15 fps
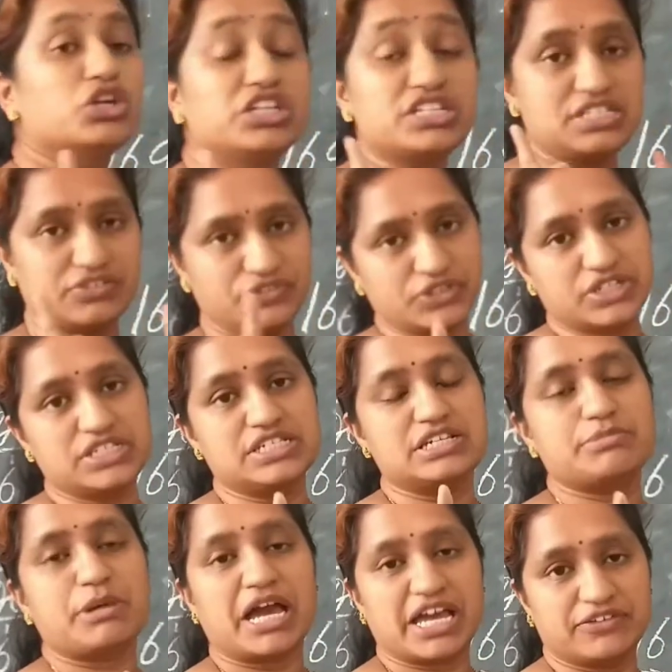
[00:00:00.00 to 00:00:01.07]
is the first
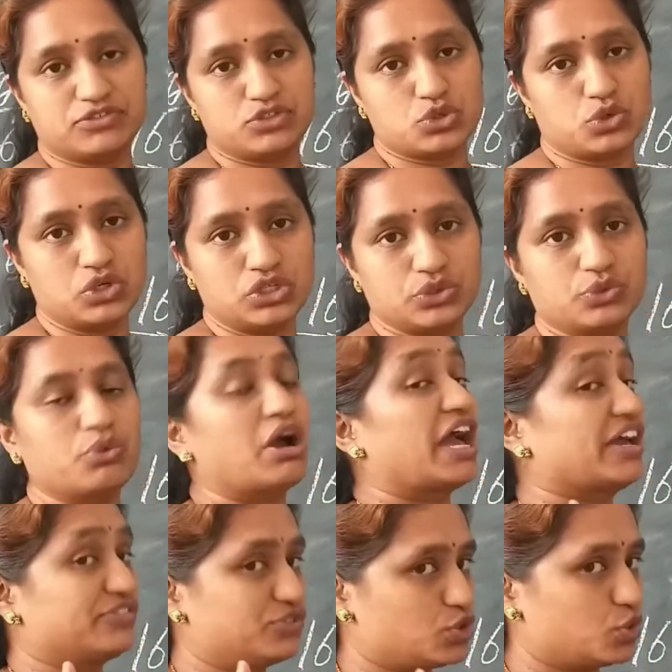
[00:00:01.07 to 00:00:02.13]
step I have told you? I
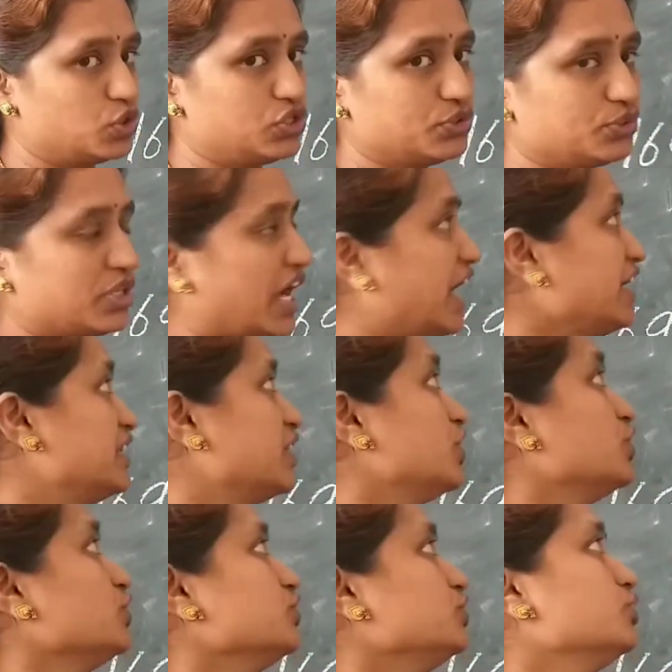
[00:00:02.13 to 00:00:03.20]
have told you that
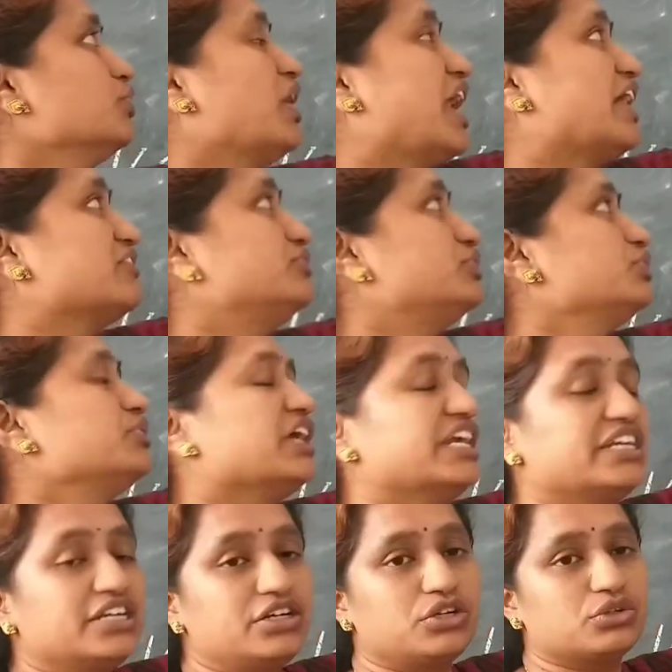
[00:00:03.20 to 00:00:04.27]
you have to
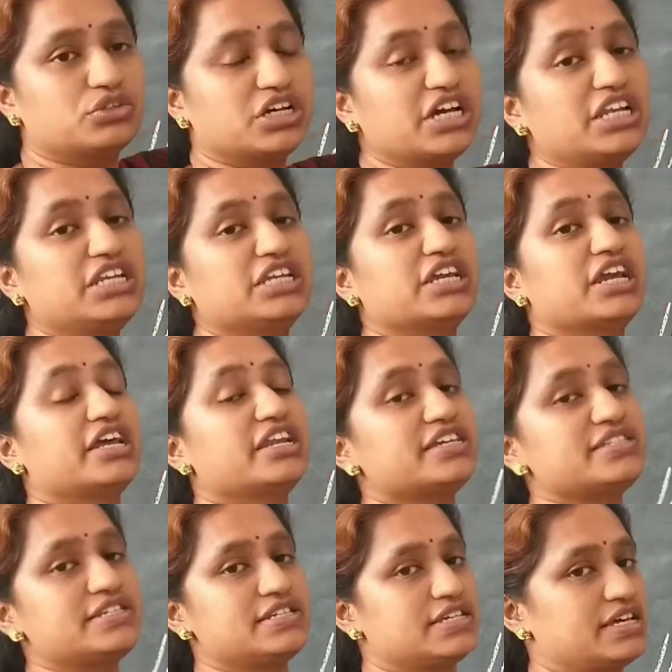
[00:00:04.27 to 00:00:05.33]
get it to the
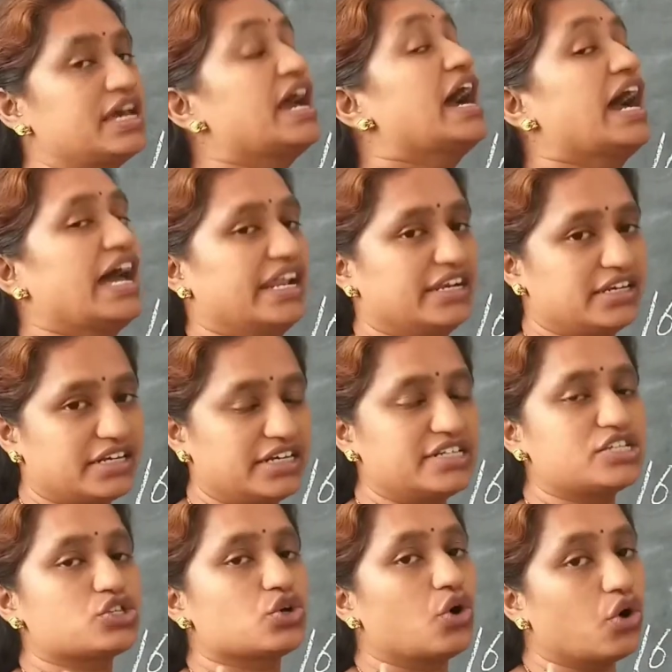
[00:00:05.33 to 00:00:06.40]
nearest
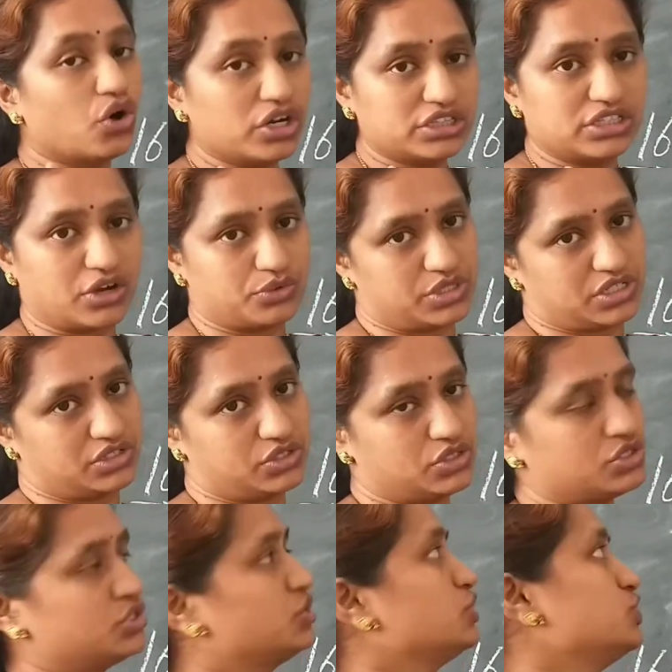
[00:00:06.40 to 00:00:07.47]
hundreds or
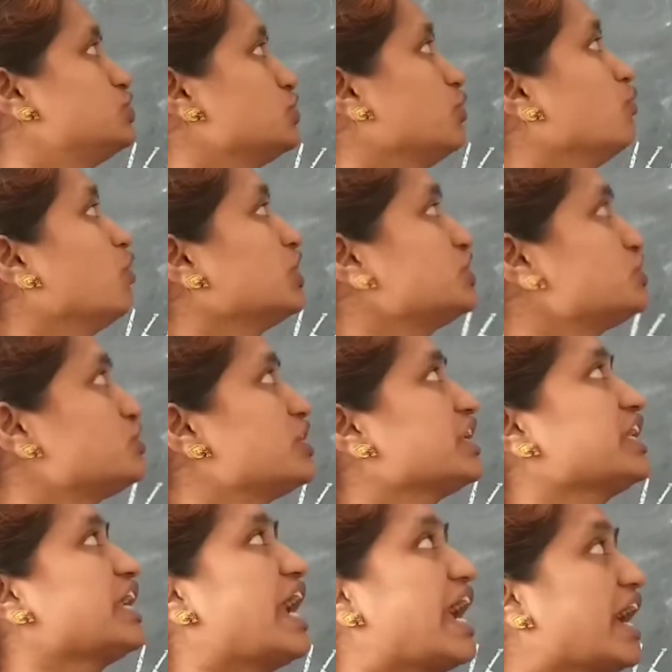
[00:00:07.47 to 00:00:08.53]
thousands. So, what should
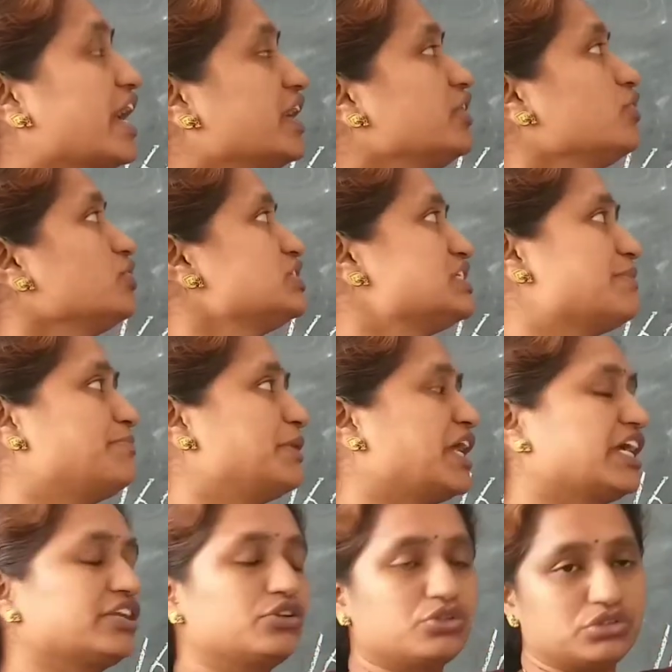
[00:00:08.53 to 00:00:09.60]
I add or
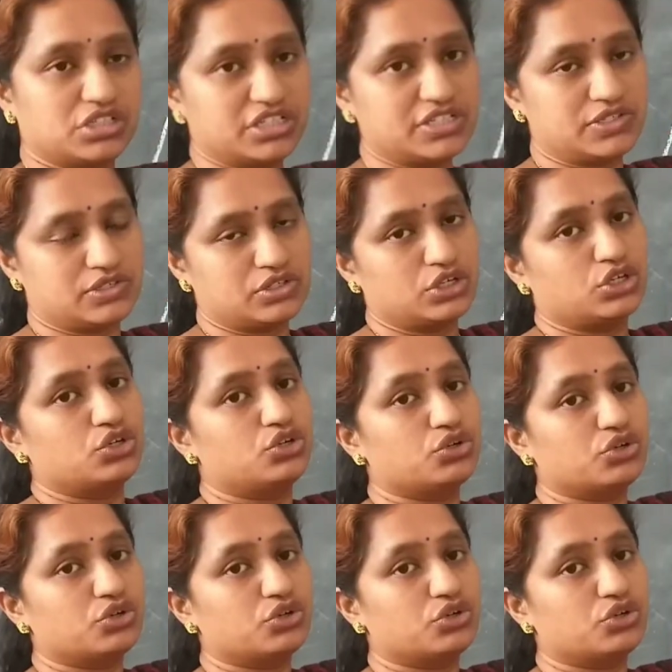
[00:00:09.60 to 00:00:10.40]
subtract to this? To